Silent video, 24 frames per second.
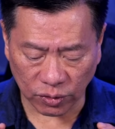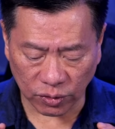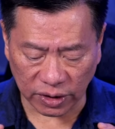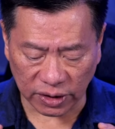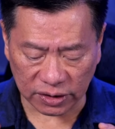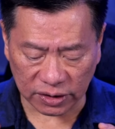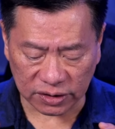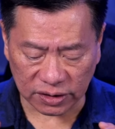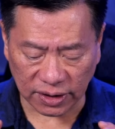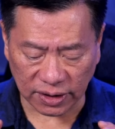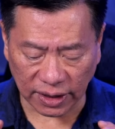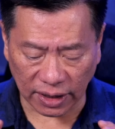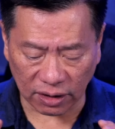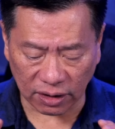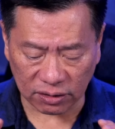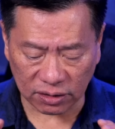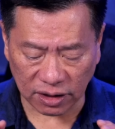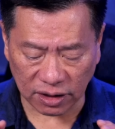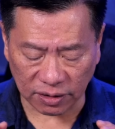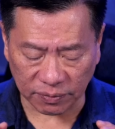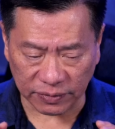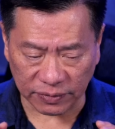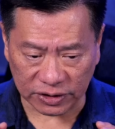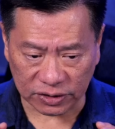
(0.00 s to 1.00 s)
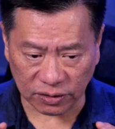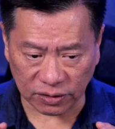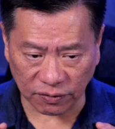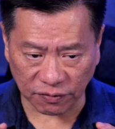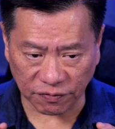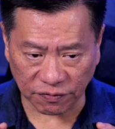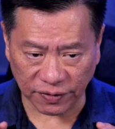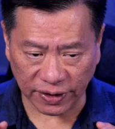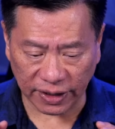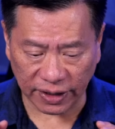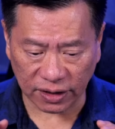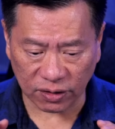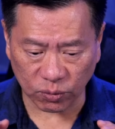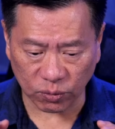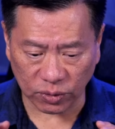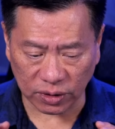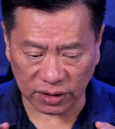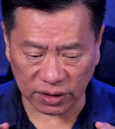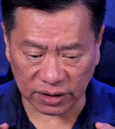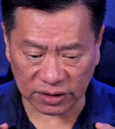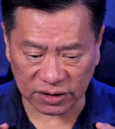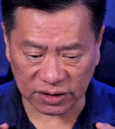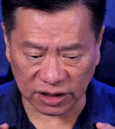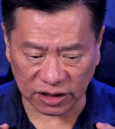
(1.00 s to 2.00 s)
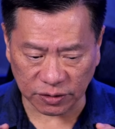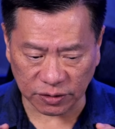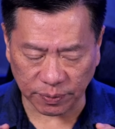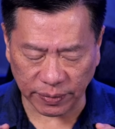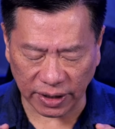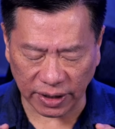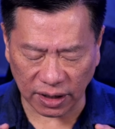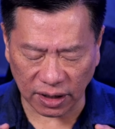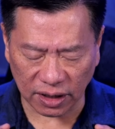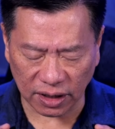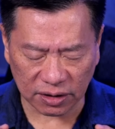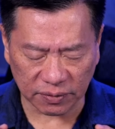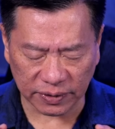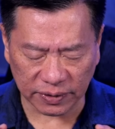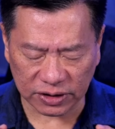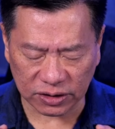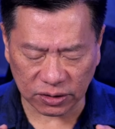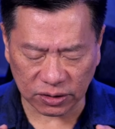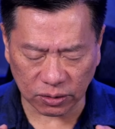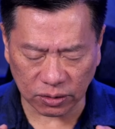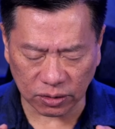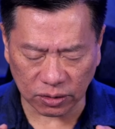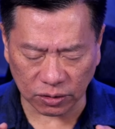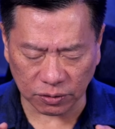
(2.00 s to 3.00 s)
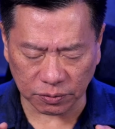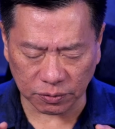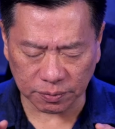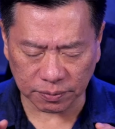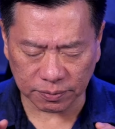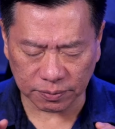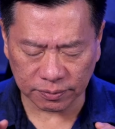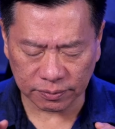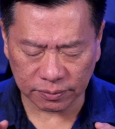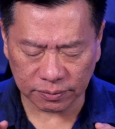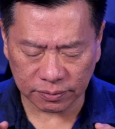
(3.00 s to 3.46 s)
Where there's doubt, let me sow faith. Where there's despair, let me sow hope.